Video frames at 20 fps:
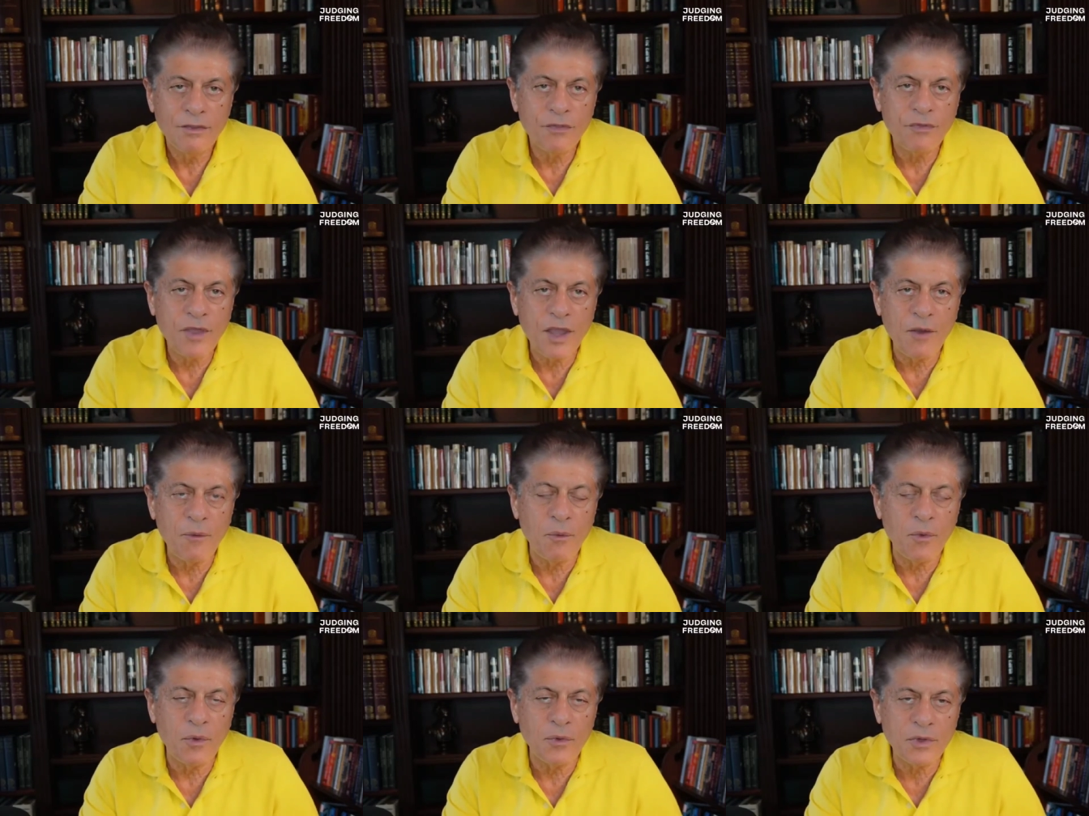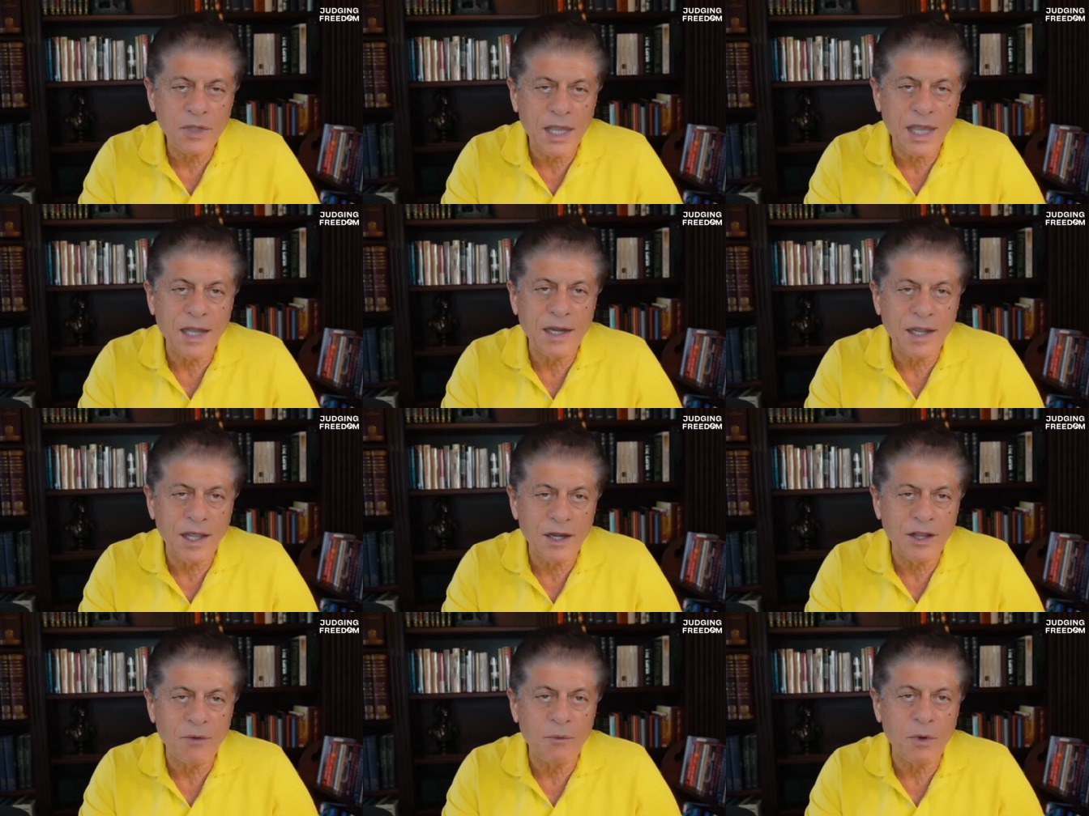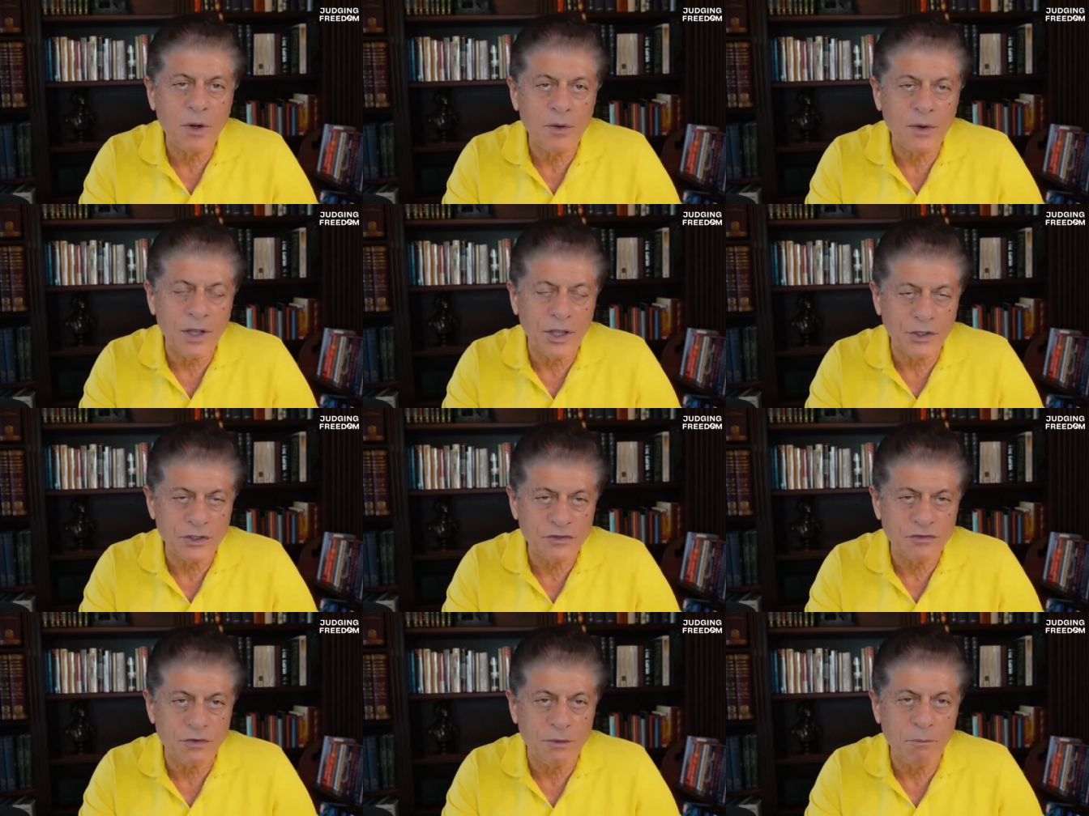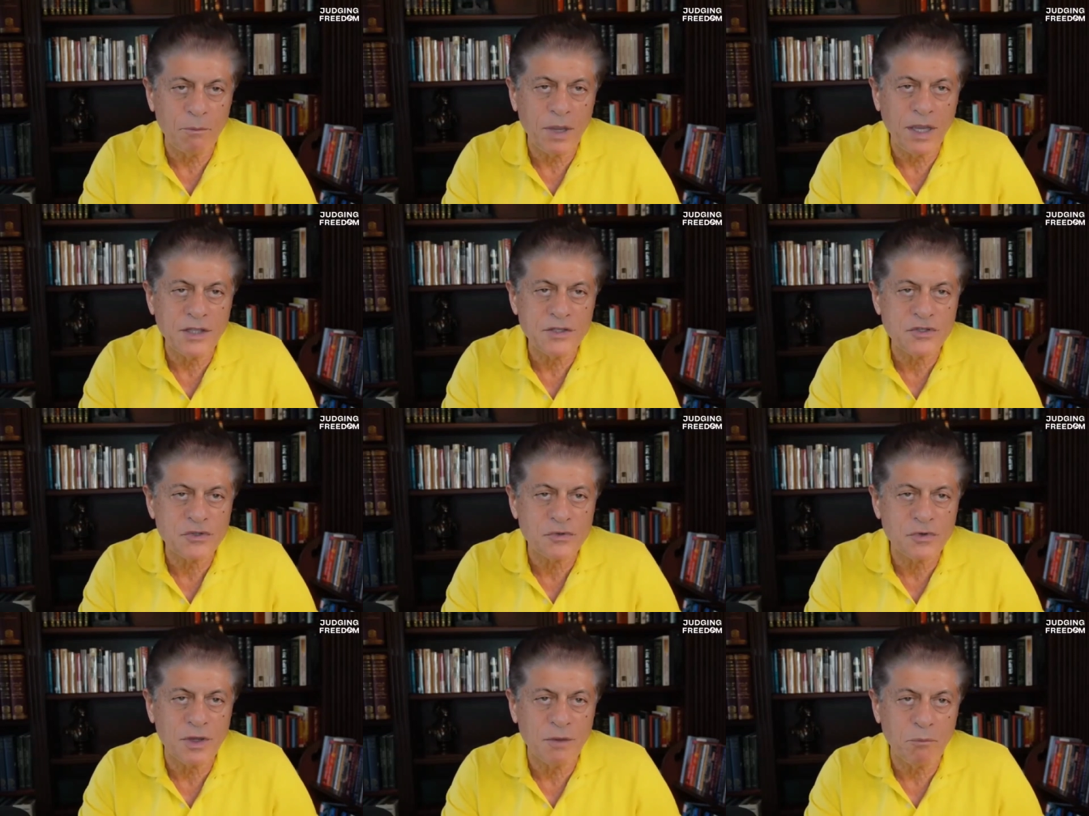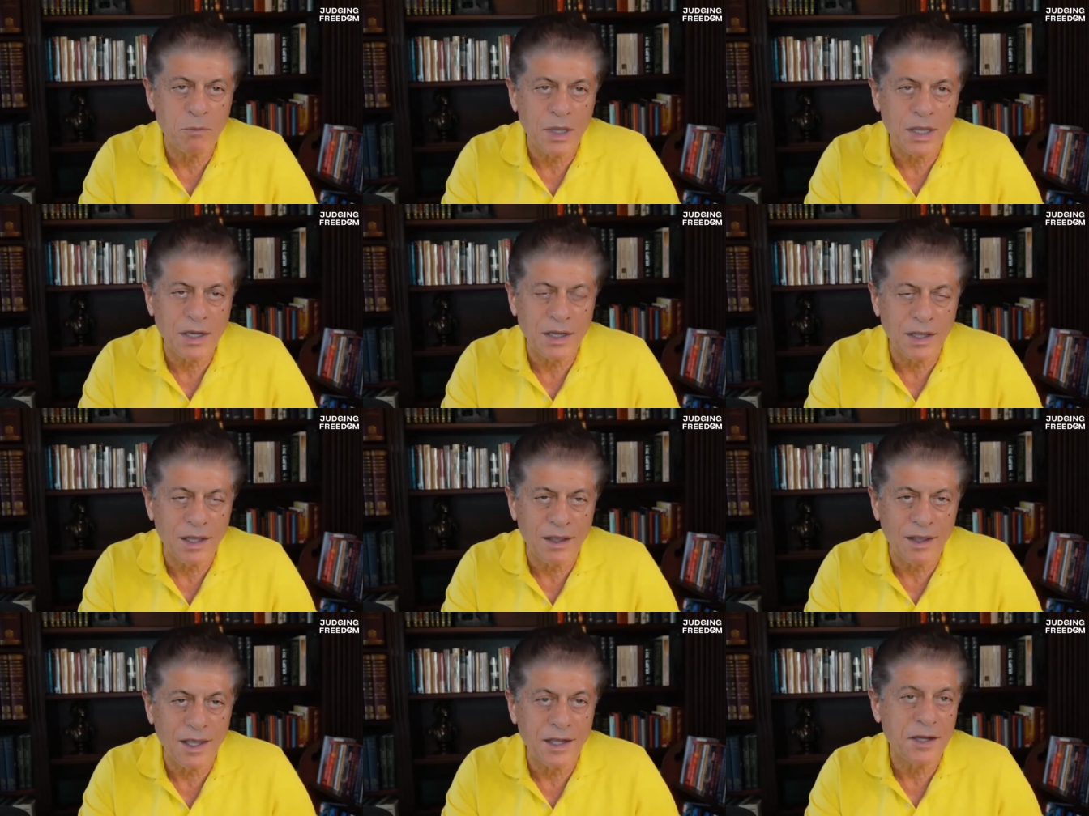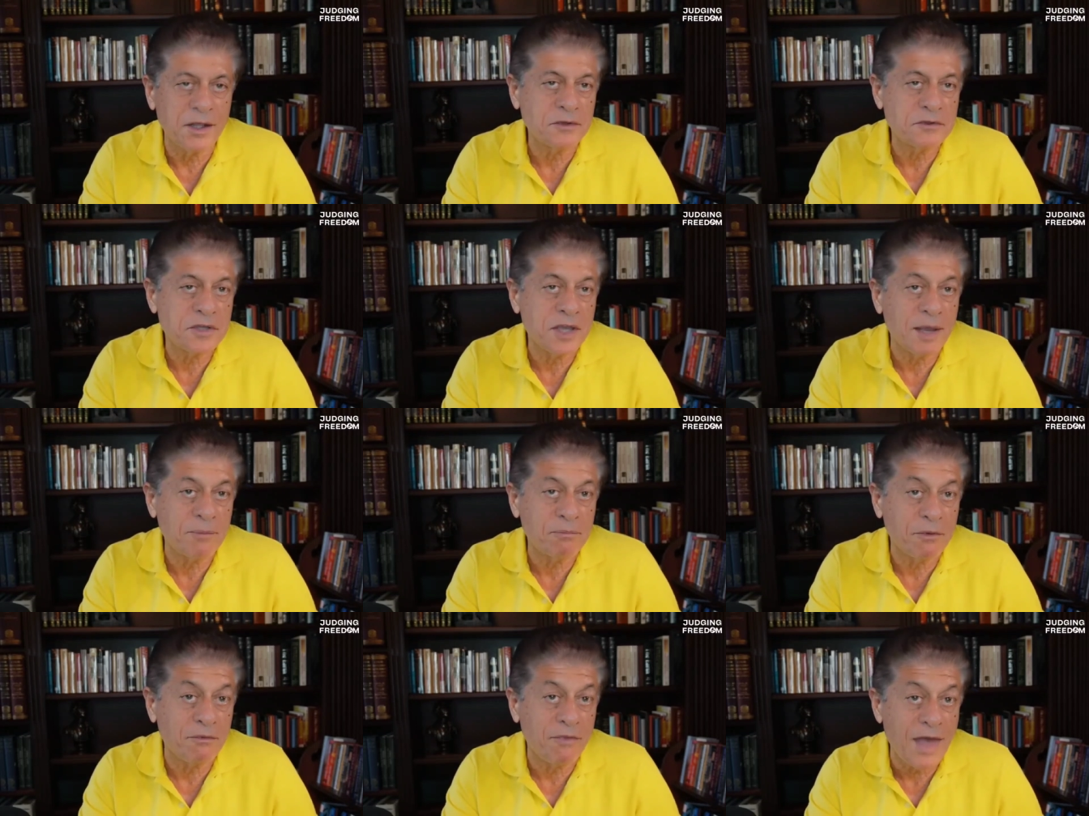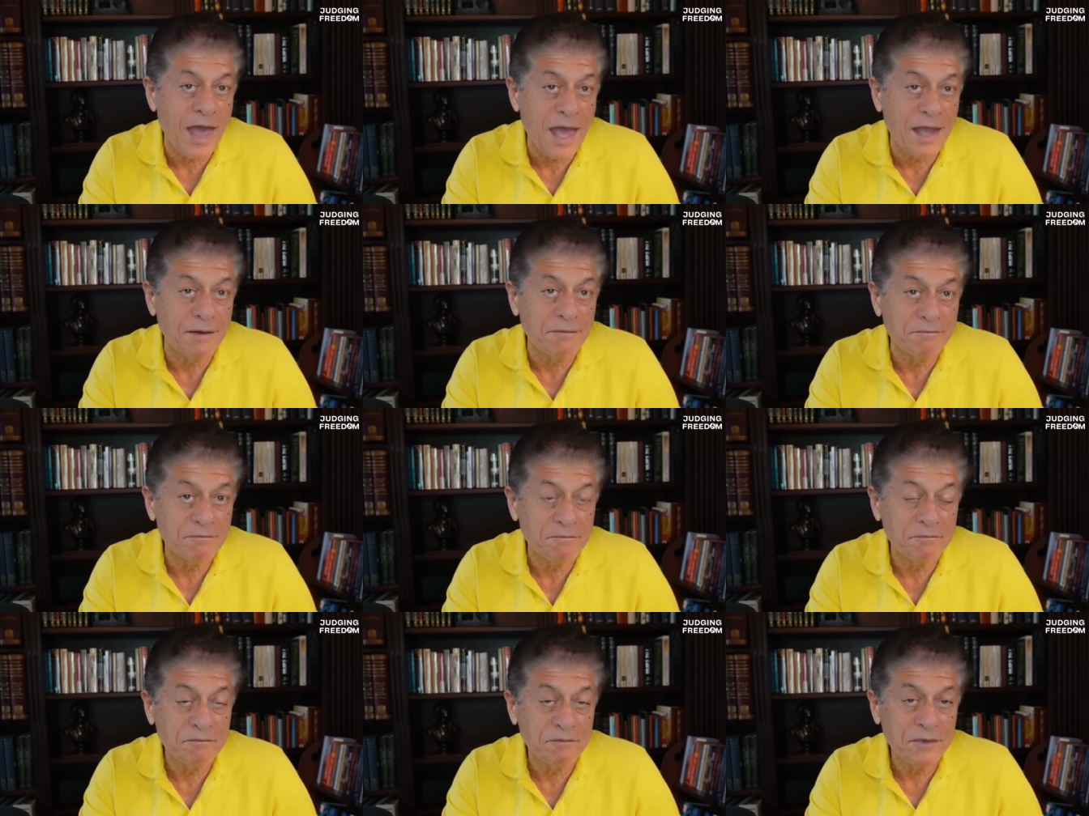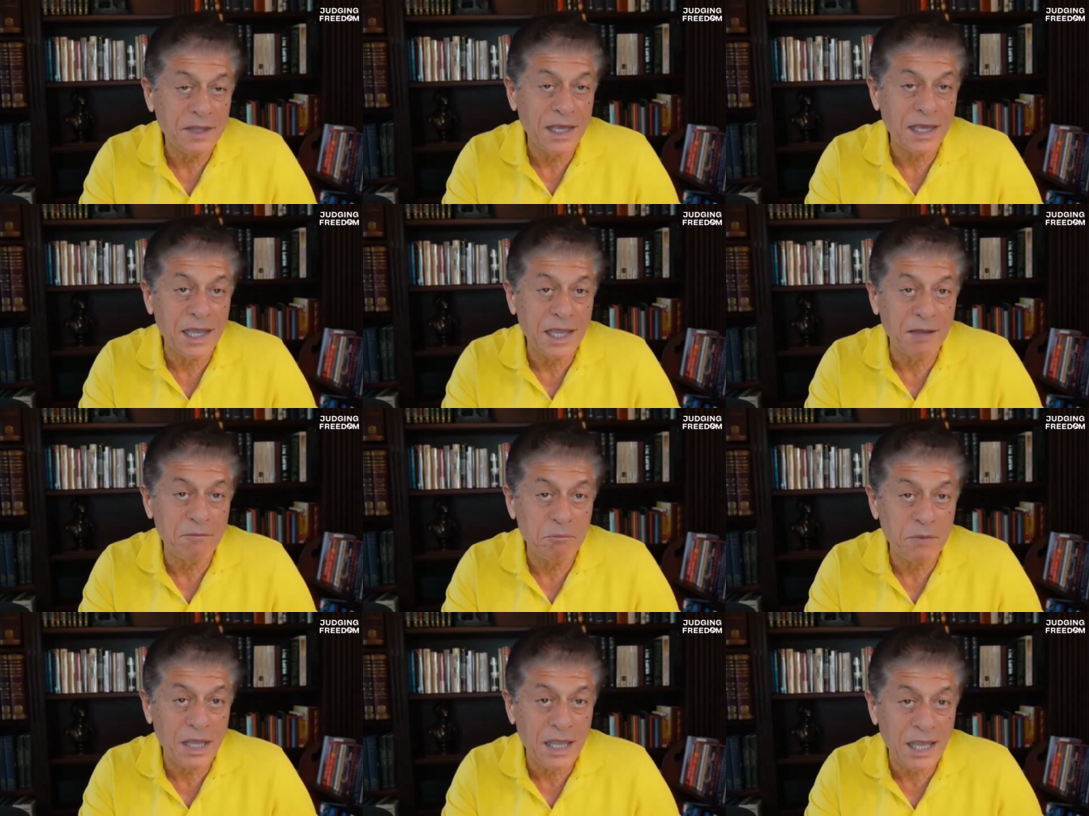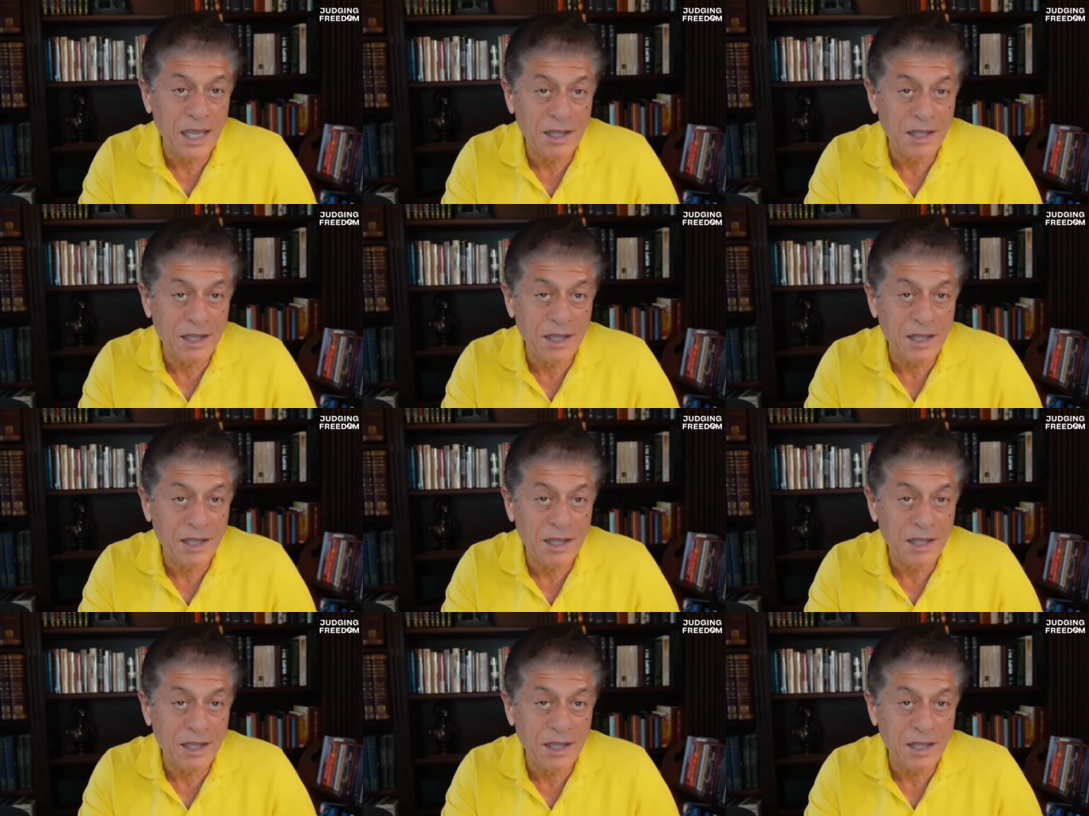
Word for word: that they won't get anywhere else from mainstream media. And on top of that, they get